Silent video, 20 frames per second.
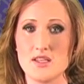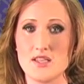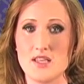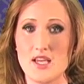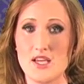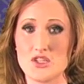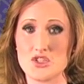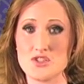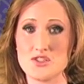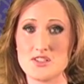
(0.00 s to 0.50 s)

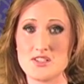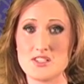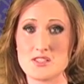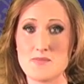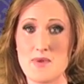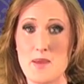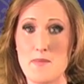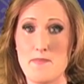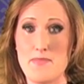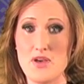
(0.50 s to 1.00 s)
Agencies
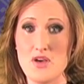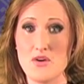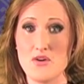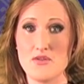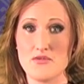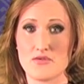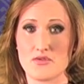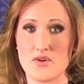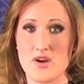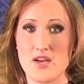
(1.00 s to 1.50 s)
may bill
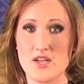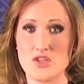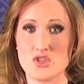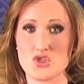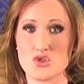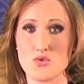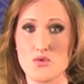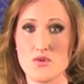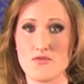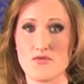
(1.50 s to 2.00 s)
for any
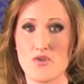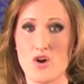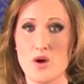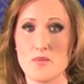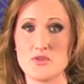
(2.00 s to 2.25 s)
shortfall